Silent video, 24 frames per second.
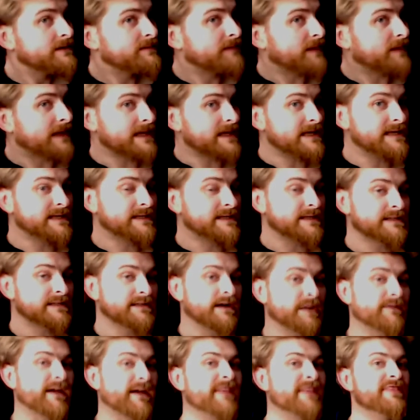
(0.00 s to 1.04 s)
by easy
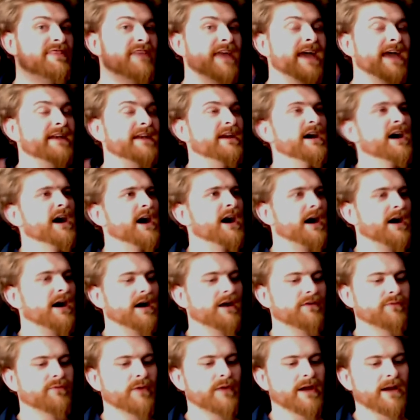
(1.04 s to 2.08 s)
stuff, and then
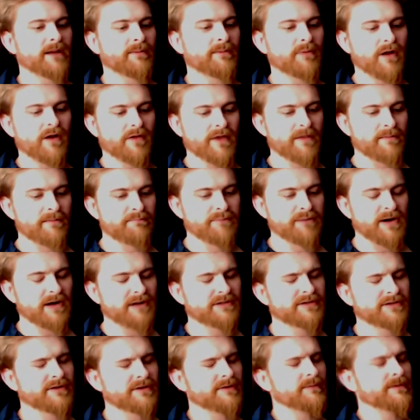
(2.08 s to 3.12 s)
halfway up while they're
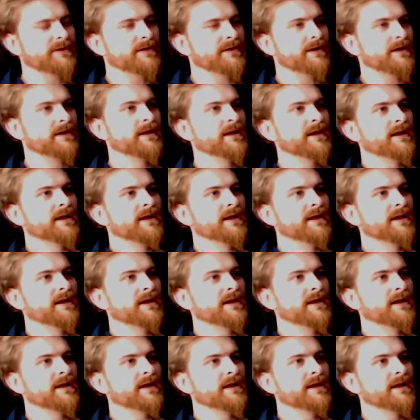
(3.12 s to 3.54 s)
bartering with